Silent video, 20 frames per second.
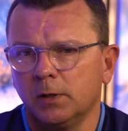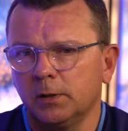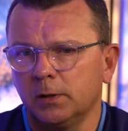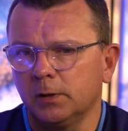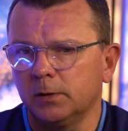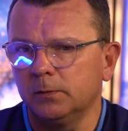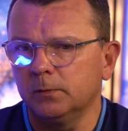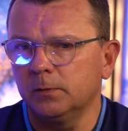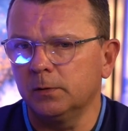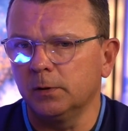
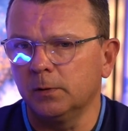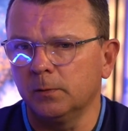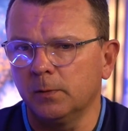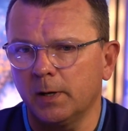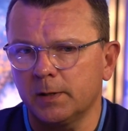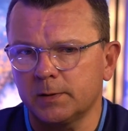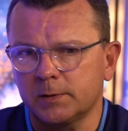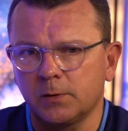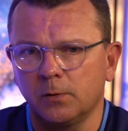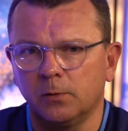who
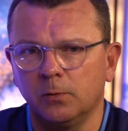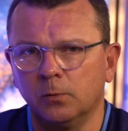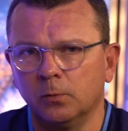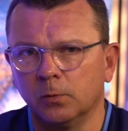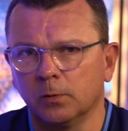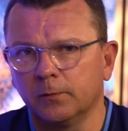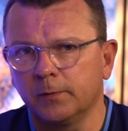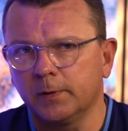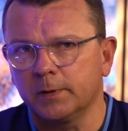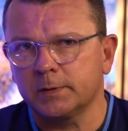has got
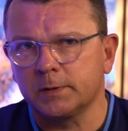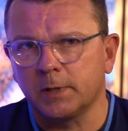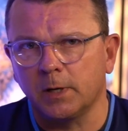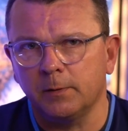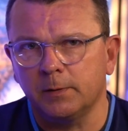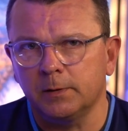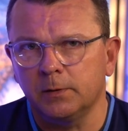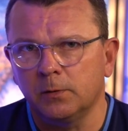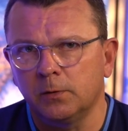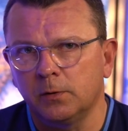all of this
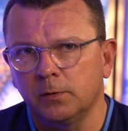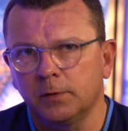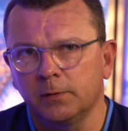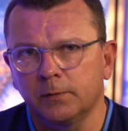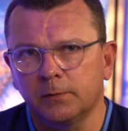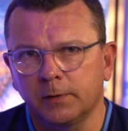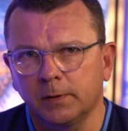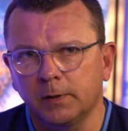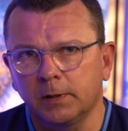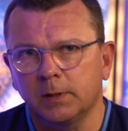going on,
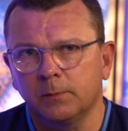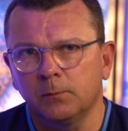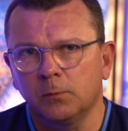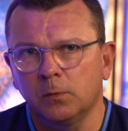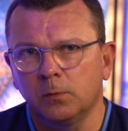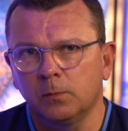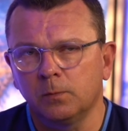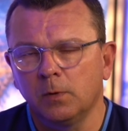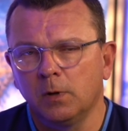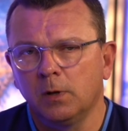and thinking,
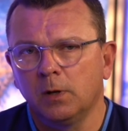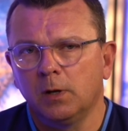well,